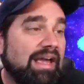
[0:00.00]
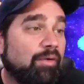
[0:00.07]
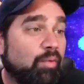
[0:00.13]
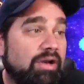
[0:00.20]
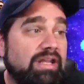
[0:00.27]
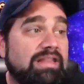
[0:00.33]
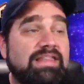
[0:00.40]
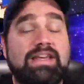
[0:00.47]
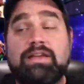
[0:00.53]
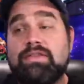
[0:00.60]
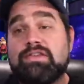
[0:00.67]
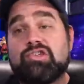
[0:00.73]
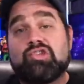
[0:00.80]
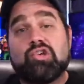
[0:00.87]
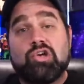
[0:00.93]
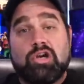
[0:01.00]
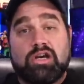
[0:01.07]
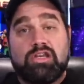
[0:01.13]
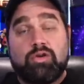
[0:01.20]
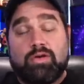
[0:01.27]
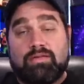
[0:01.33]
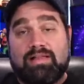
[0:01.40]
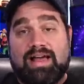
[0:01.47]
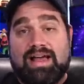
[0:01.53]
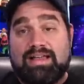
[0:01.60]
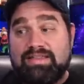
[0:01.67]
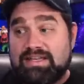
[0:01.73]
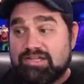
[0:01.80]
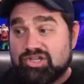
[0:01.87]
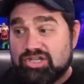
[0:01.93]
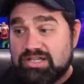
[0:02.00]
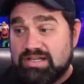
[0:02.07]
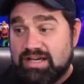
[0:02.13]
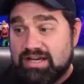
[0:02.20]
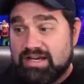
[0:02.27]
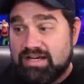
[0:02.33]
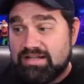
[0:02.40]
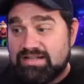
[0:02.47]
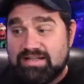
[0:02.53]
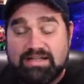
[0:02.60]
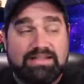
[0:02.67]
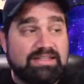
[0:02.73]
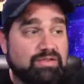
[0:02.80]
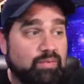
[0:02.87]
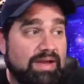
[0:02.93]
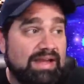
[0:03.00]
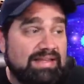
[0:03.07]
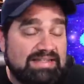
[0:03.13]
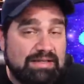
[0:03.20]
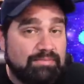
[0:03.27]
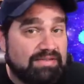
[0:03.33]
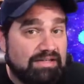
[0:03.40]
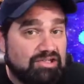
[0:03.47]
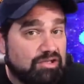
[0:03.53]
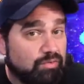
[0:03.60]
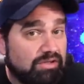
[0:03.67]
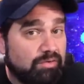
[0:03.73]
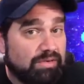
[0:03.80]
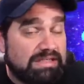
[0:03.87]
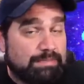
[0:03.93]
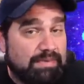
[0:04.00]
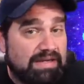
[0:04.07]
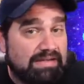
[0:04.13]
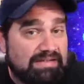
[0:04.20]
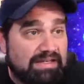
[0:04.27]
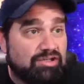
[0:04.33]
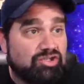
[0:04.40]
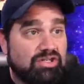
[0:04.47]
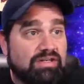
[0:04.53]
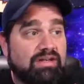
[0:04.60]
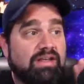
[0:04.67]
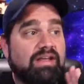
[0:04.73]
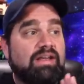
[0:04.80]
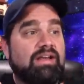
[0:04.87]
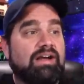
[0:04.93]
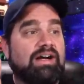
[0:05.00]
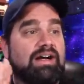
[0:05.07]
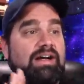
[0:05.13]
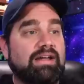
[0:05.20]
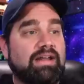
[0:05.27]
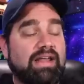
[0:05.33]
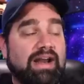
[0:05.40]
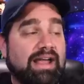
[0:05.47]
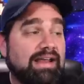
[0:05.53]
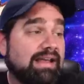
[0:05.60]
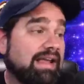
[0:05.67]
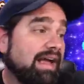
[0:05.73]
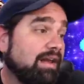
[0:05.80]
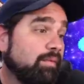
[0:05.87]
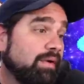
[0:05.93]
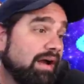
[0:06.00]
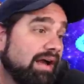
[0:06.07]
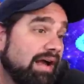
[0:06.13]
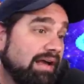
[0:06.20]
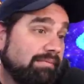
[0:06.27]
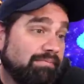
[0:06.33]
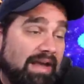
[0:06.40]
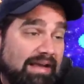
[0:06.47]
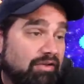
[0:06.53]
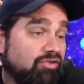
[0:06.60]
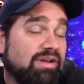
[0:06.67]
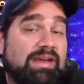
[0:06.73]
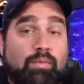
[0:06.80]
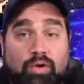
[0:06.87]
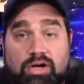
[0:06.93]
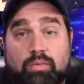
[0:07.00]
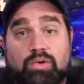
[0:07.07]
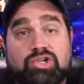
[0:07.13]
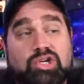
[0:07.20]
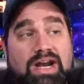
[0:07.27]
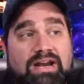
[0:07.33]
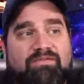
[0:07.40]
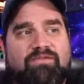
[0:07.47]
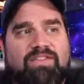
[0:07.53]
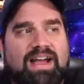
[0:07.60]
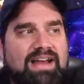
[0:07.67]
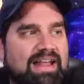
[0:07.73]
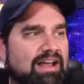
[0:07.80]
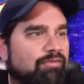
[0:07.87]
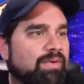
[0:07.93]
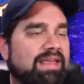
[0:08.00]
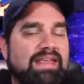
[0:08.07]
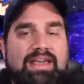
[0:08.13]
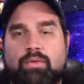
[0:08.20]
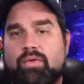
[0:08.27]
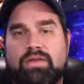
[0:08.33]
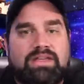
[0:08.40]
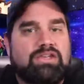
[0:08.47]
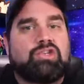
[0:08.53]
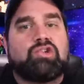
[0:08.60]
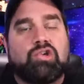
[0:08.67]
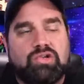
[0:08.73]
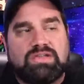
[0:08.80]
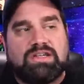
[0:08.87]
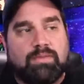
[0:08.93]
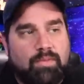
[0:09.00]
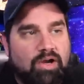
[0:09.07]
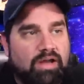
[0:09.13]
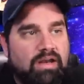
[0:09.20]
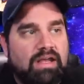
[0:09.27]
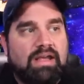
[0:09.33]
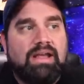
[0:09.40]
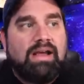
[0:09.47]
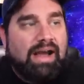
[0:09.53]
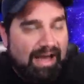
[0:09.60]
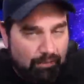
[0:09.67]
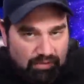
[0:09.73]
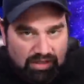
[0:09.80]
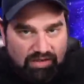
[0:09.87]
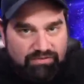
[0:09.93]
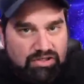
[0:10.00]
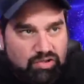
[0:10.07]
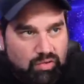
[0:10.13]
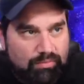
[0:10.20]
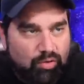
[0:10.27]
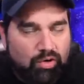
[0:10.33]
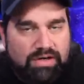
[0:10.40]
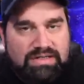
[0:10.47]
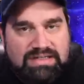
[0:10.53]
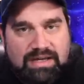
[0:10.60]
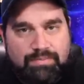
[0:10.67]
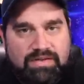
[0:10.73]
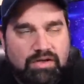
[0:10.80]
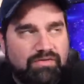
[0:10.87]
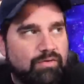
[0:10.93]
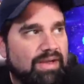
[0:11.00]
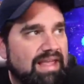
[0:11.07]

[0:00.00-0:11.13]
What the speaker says: And what do you think of this juror? Are you glad that she did it this way? It seems like she really was paying attention. I agree. We're trying to find out if we can get one of these jurors to come on. I would love to do a more in-depth interview.